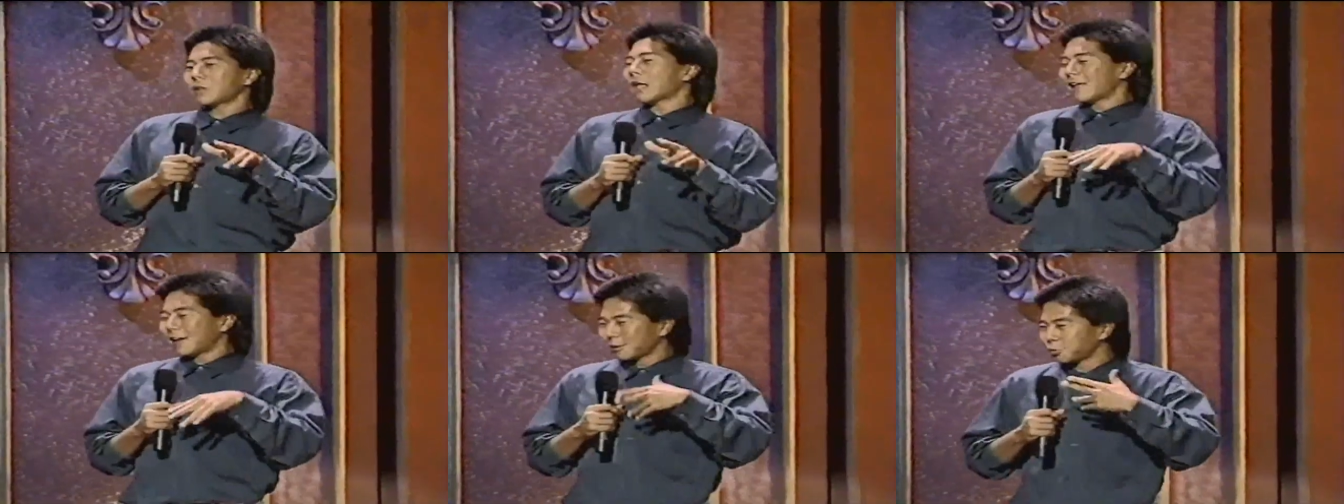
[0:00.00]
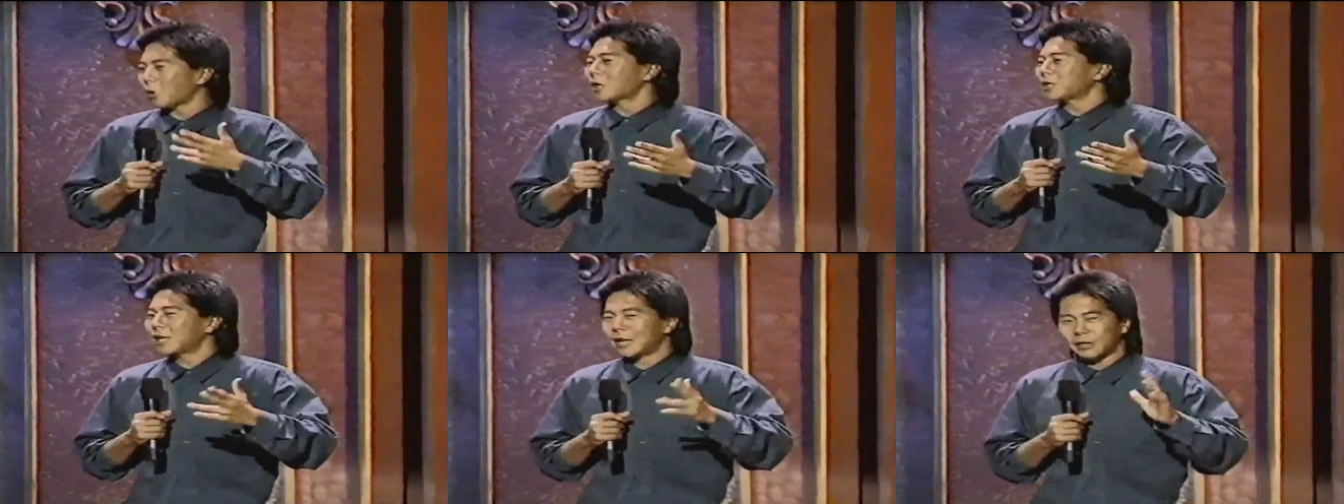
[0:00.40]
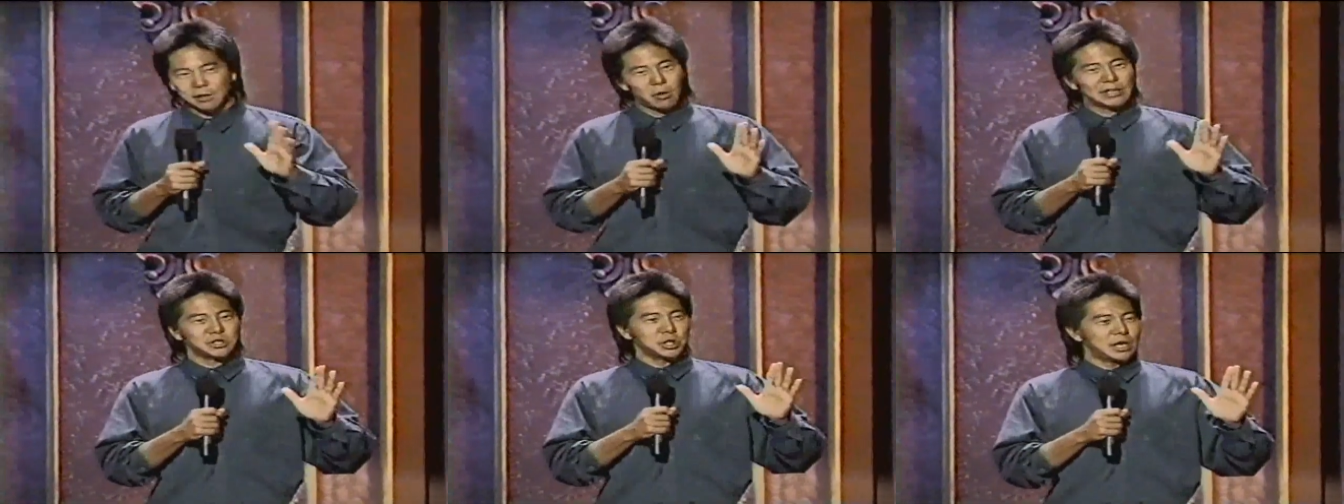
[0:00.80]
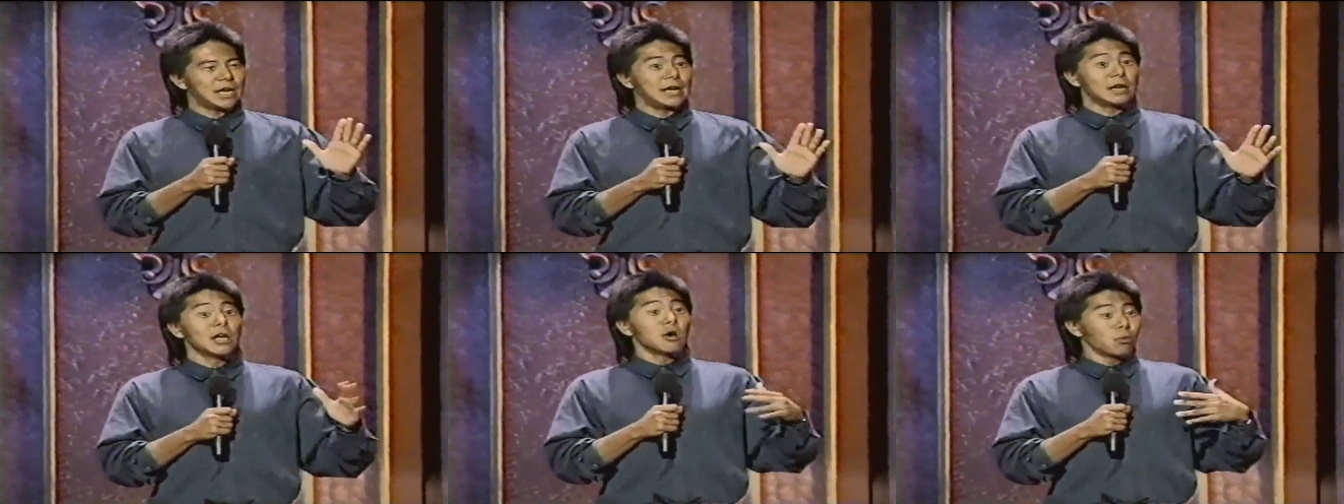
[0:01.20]
here's what he did as a
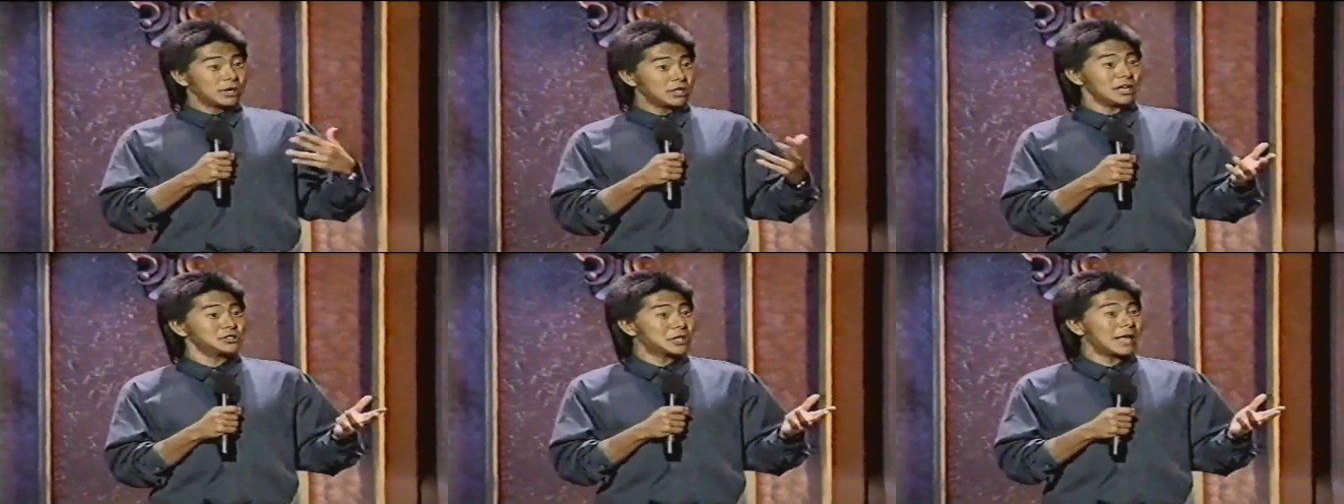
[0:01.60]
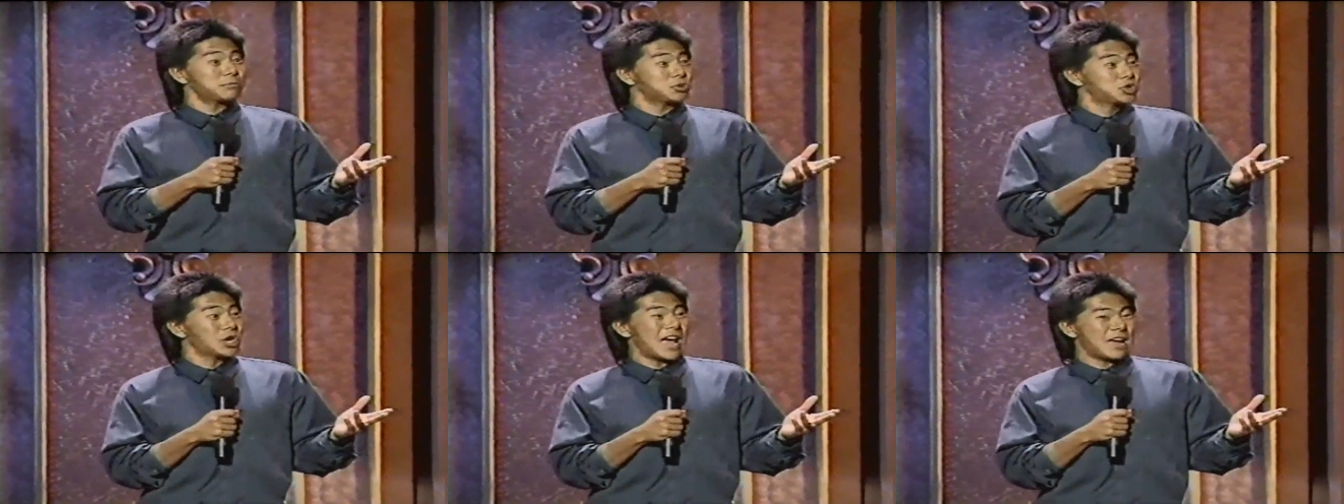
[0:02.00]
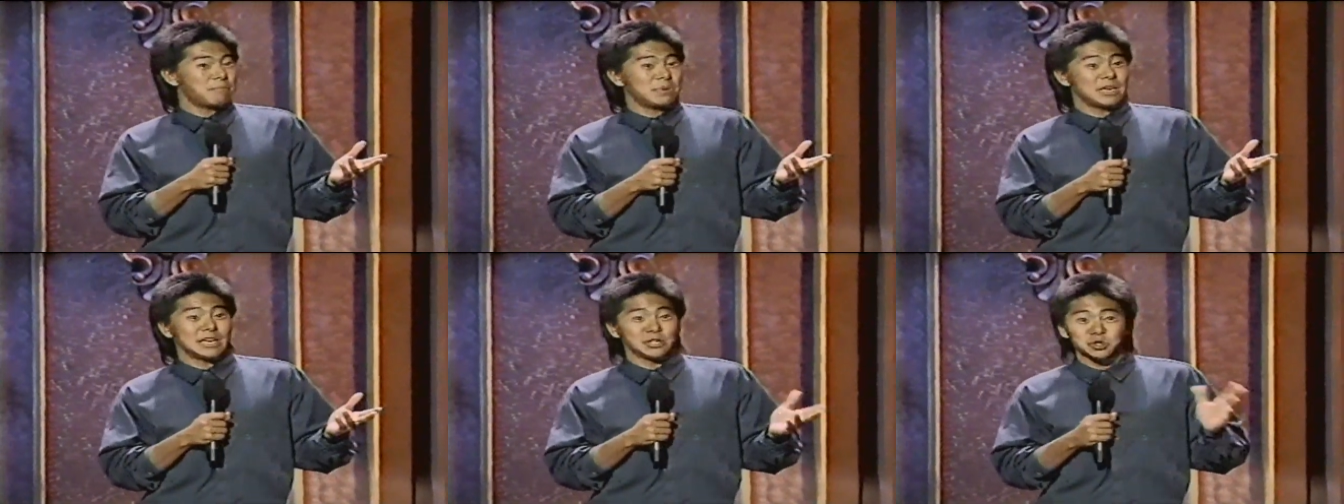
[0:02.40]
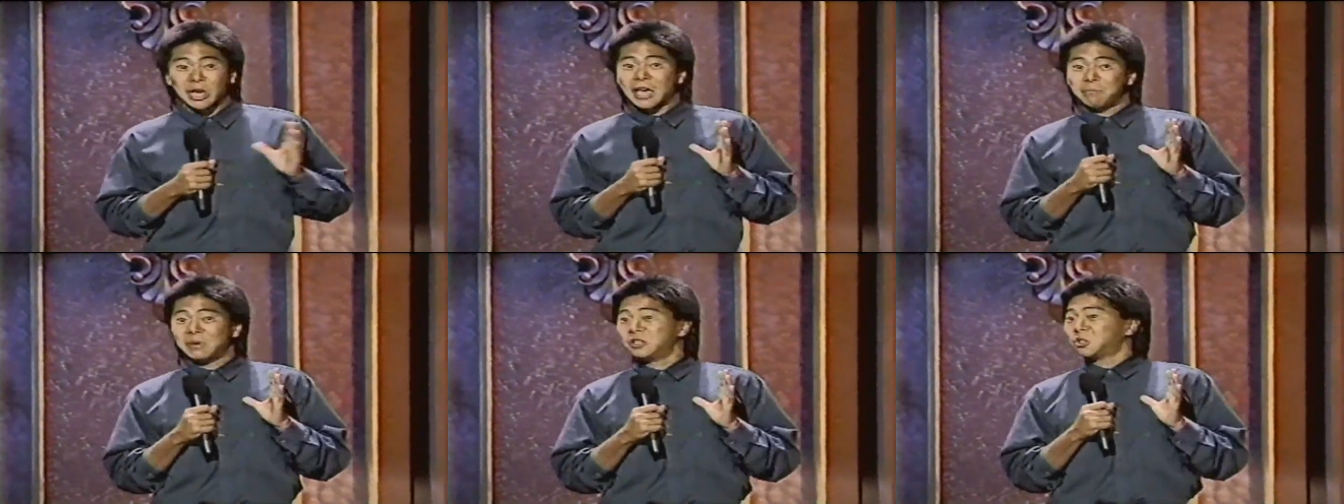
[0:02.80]
kid. His name's
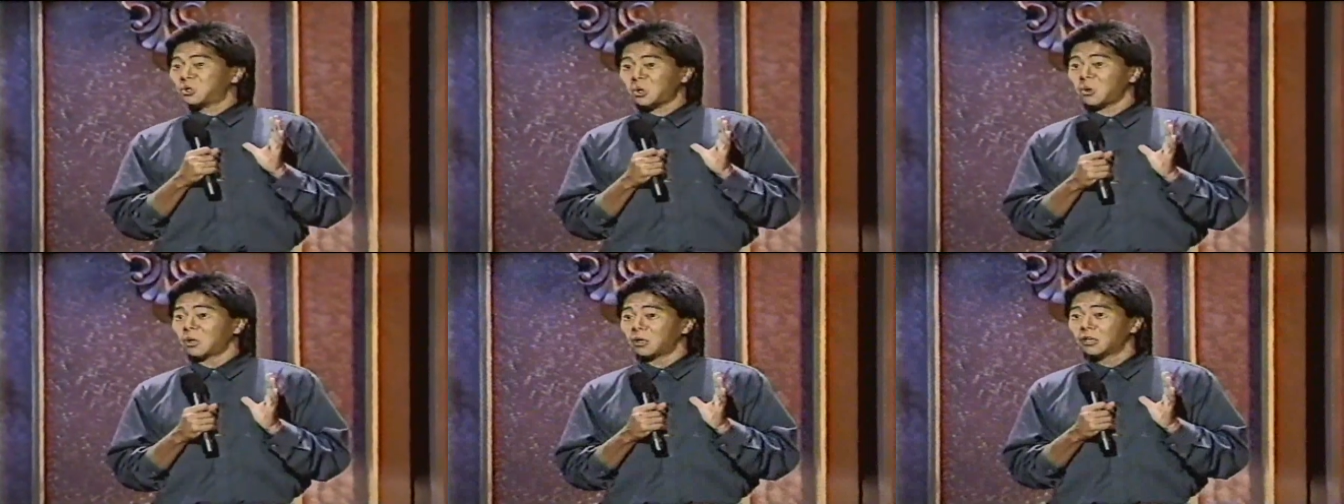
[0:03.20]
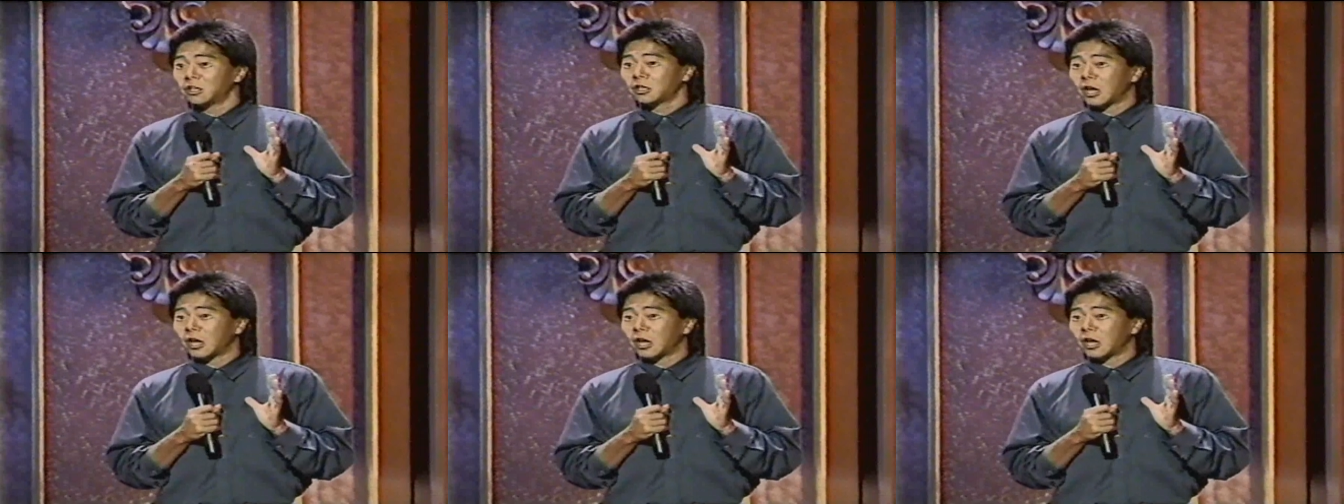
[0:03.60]
J.B. Stewart.